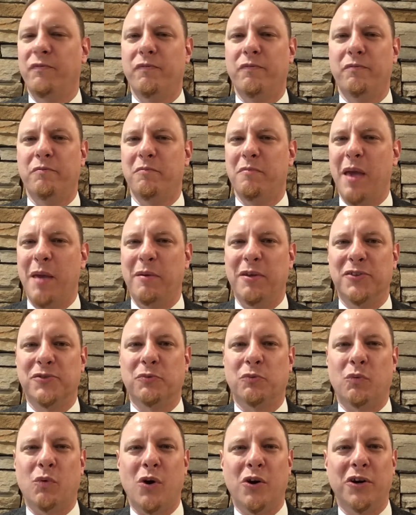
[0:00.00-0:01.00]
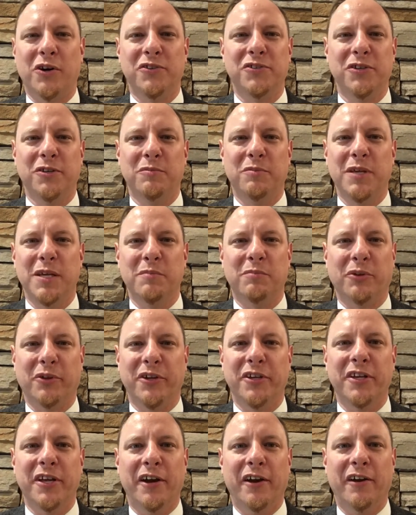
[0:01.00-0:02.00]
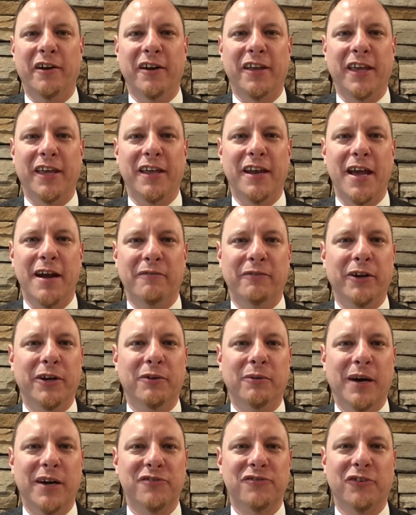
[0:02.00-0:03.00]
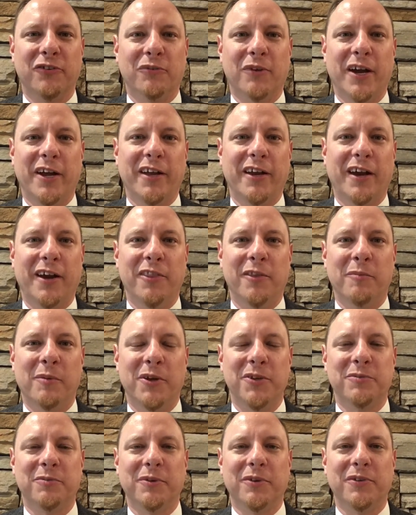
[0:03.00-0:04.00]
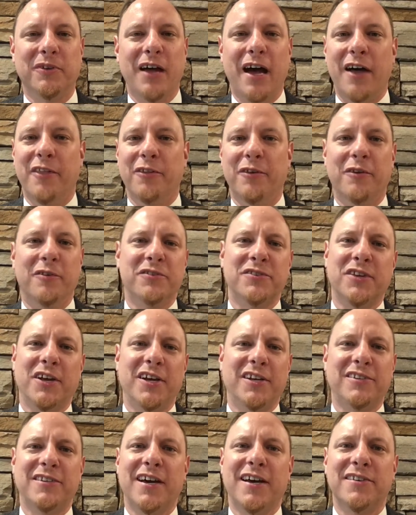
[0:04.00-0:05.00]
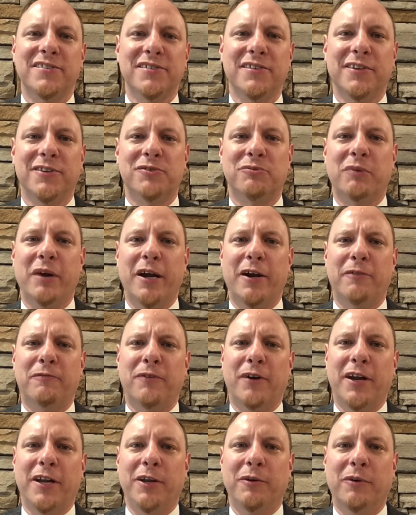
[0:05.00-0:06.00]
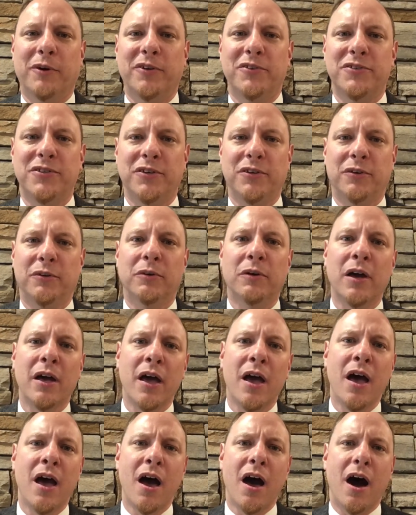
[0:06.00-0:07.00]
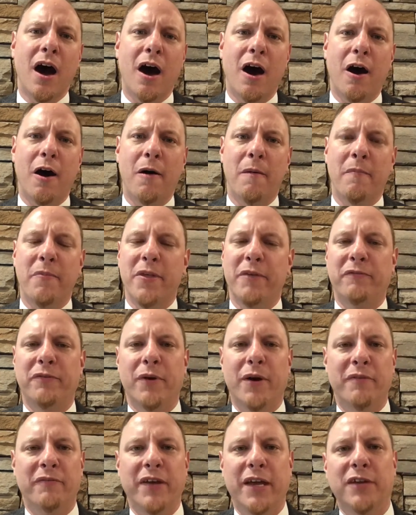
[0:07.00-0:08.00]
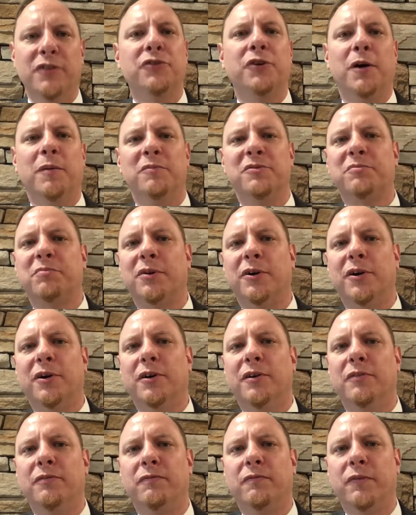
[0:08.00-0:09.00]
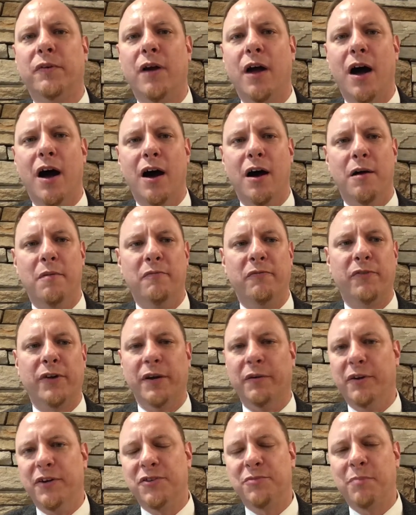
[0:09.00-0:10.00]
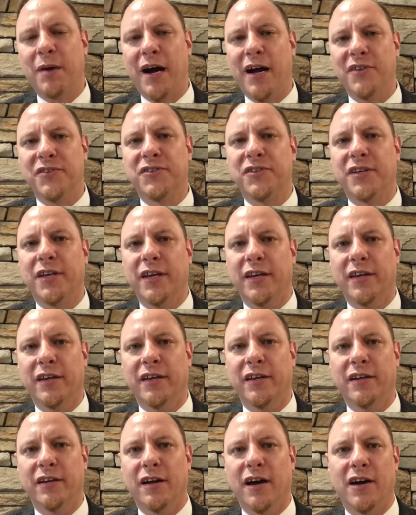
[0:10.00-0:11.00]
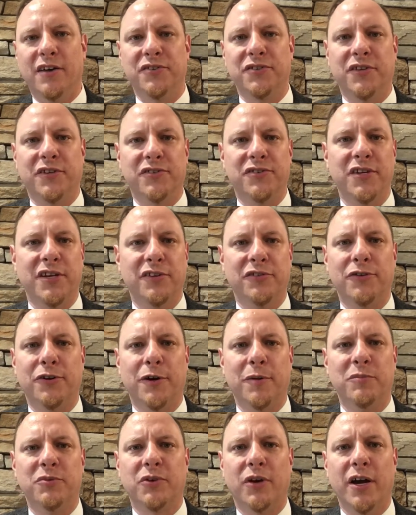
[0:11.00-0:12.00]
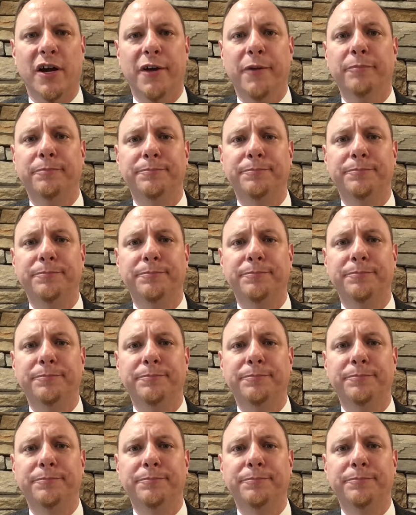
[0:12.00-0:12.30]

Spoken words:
maybe it's 1 or 2 people a year get every question right on the psych test. It's rare for anyone to, if you have 8 terms per free response, to get all 16 terms right.